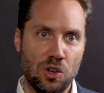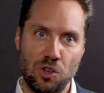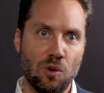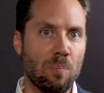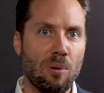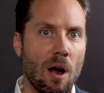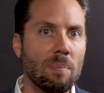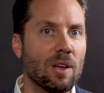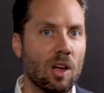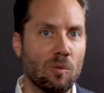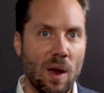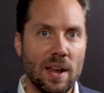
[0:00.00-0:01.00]
you're probably
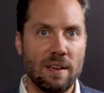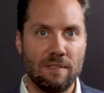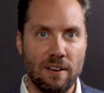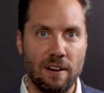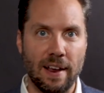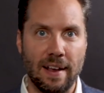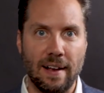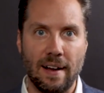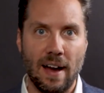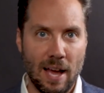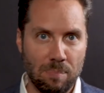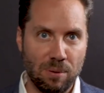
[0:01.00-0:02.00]
already a very
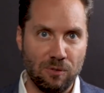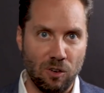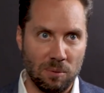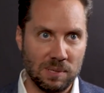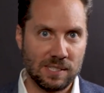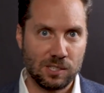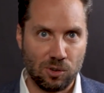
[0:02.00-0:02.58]
high-performance,